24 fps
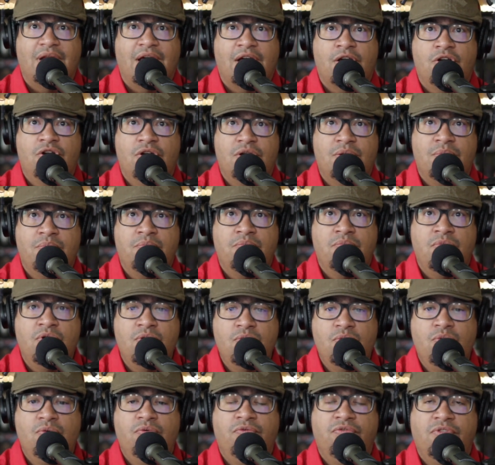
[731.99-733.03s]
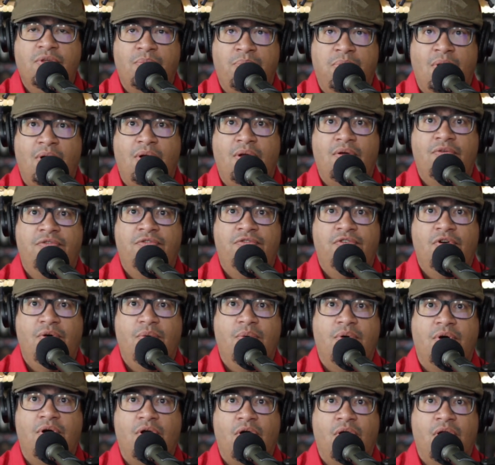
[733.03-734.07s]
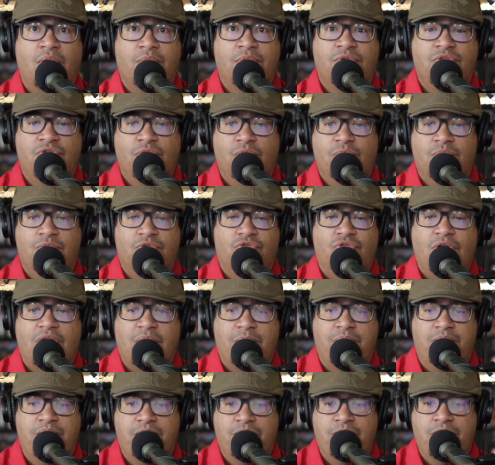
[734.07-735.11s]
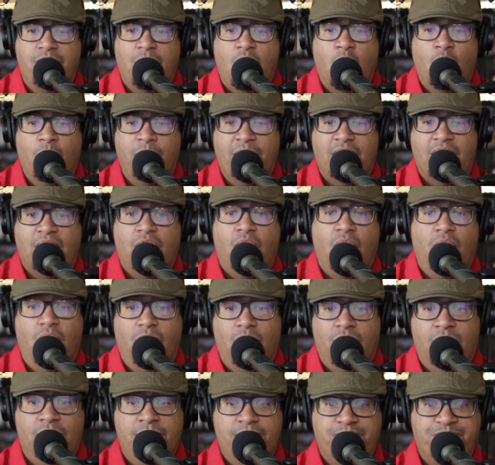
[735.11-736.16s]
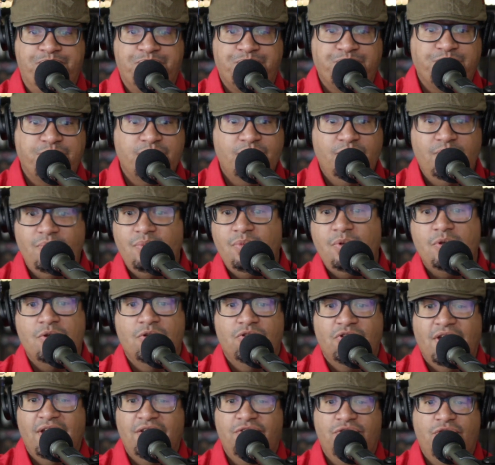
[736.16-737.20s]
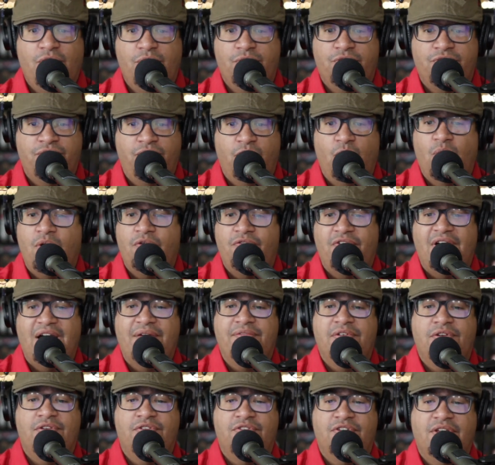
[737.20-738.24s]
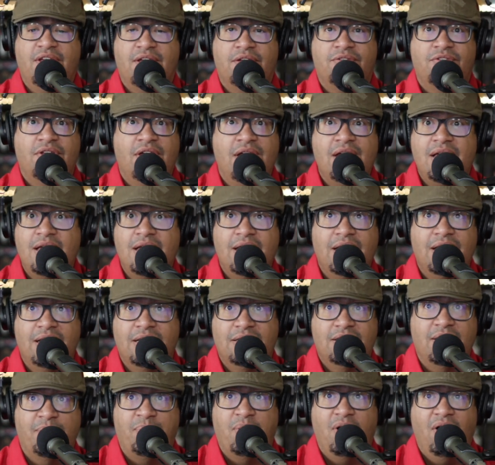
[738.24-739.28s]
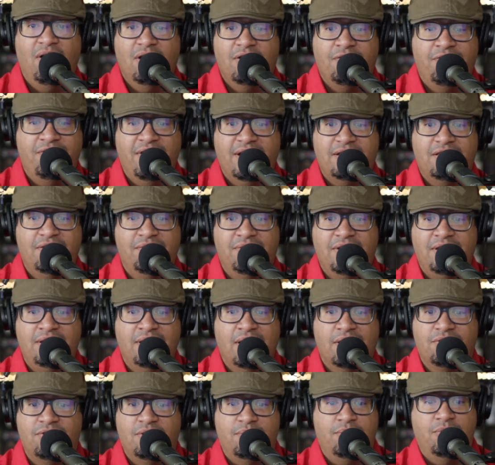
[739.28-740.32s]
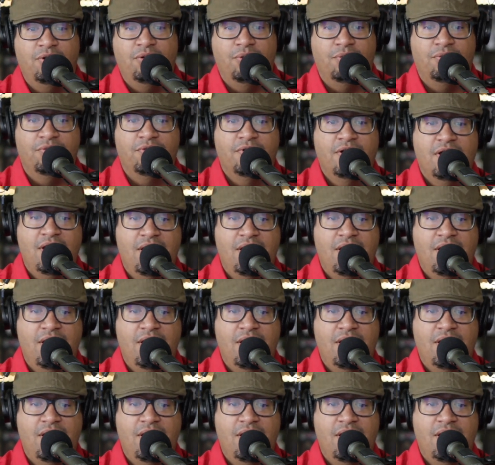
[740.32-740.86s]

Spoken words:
I couldn't move the ball forward. All I was doing was trying to open a hole. So that's turns 4, 5, and 6. The ball effectively doesn't move.